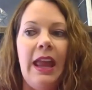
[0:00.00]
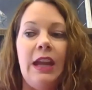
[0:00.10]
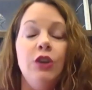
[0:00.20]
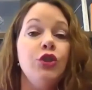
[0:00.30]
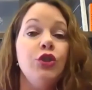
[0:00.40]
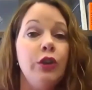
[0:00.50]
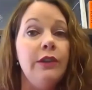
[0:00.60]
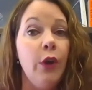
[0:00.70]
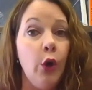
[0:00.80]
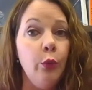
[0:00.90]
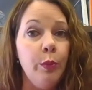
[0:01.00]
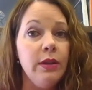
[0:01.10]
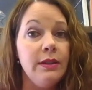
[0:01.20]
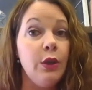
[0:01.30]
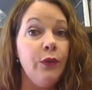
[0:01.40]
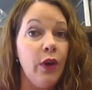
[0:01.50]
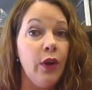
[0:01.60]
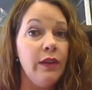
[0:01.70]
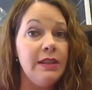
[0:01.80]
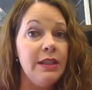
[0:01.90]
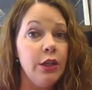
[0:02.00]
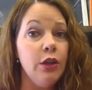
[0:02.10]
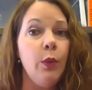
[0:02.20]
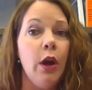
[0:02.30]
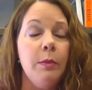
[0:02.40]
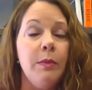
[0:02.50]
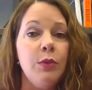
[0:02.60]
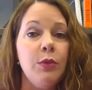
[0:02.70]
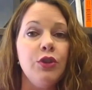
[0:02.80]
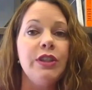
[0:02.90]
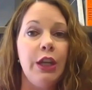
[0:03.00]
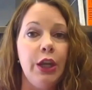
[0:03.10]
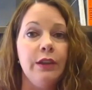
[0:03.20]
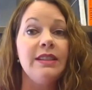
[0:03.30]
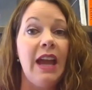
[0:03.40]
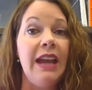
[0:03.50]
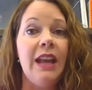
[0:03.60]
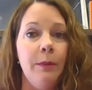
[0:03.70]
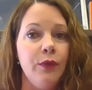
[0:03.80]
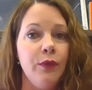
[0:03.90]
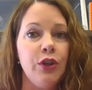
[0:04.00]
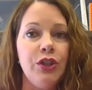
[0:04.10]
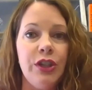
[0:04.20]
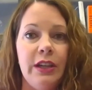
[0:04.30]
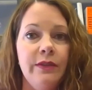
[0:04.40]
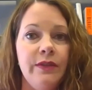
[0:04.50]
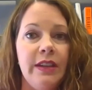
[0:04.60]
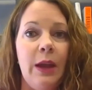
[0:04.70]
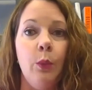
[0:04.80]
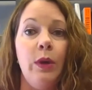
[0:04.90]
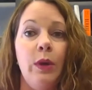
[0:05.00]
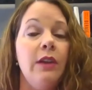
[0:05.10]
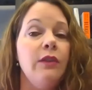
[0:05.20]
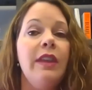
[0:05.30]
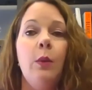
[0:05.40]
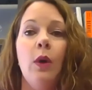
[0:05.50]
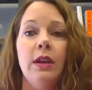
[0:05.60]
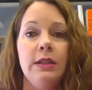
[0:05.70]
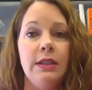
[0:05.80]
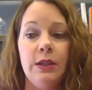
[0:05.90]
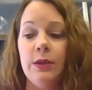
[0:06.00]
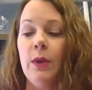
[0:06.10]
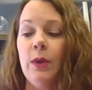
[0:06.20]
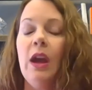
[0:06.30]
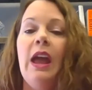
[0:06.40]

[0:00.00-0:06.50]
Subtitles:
and Journey of Hope so far this year, where our members can sign up for a shift whenever they want to